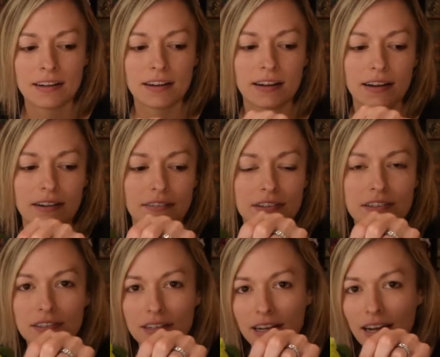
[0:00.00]
I
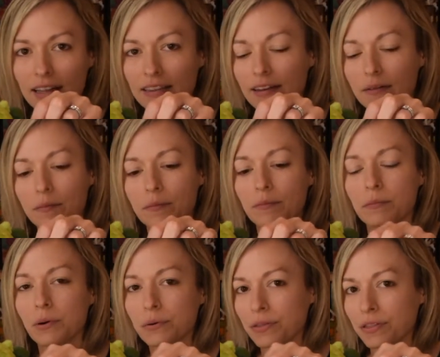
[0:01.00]
originally had them
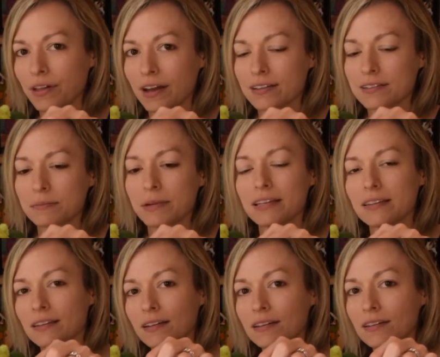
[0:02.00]
both as
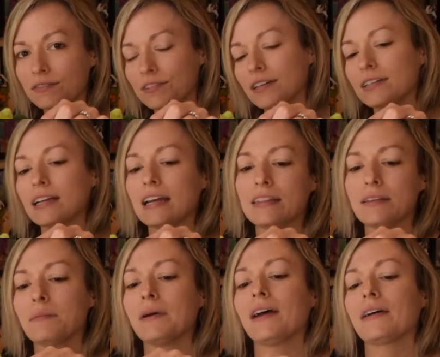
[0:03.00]
mint, the front and the
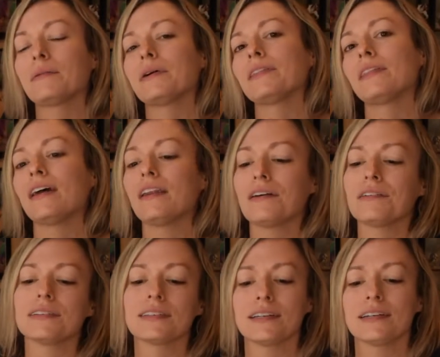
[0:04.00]
back, but then I
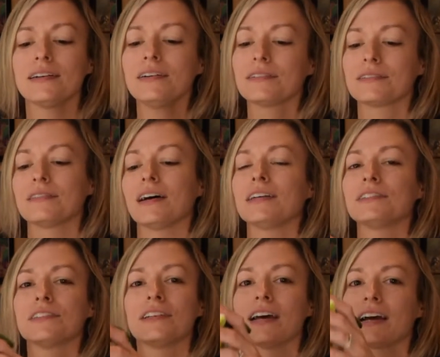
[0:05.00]
was like, oh, I
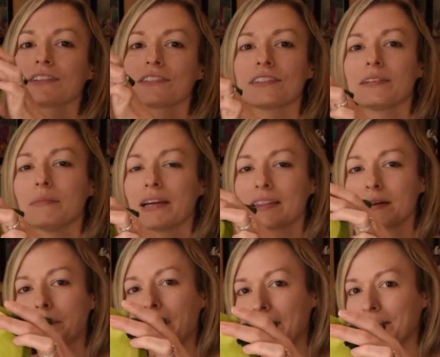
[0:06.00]
should actually make the
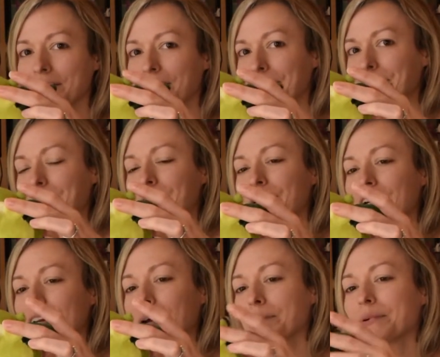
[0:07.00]
back of them
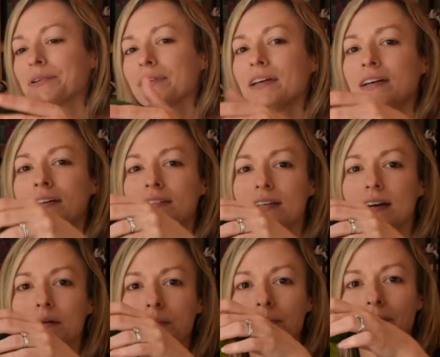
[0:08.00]
green apple to
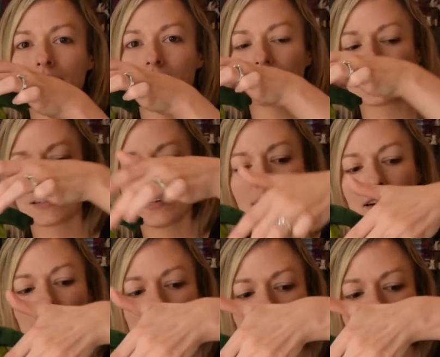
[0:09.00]
help with this color